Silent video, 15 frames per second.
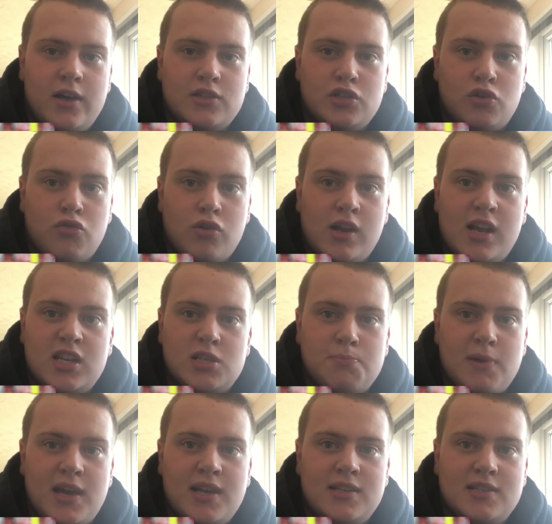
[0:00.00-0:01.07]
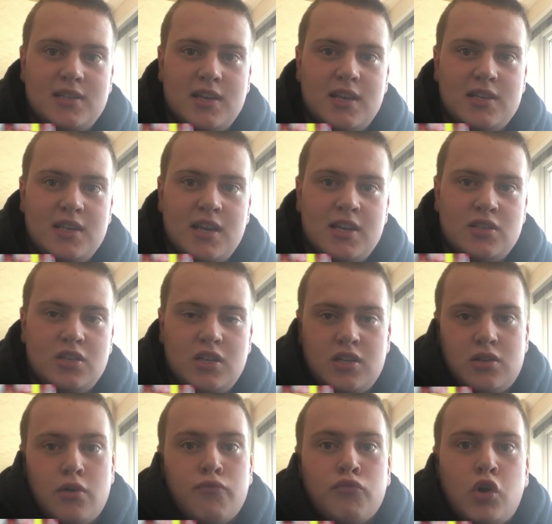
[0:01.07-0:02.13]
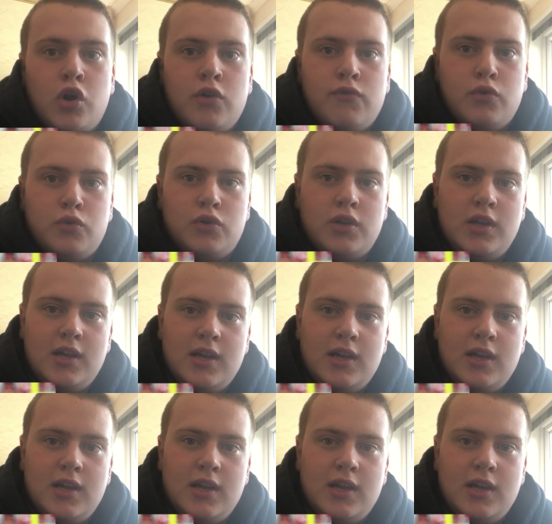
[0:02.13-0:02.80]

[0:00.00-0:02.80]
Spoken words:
to create space is unrivaled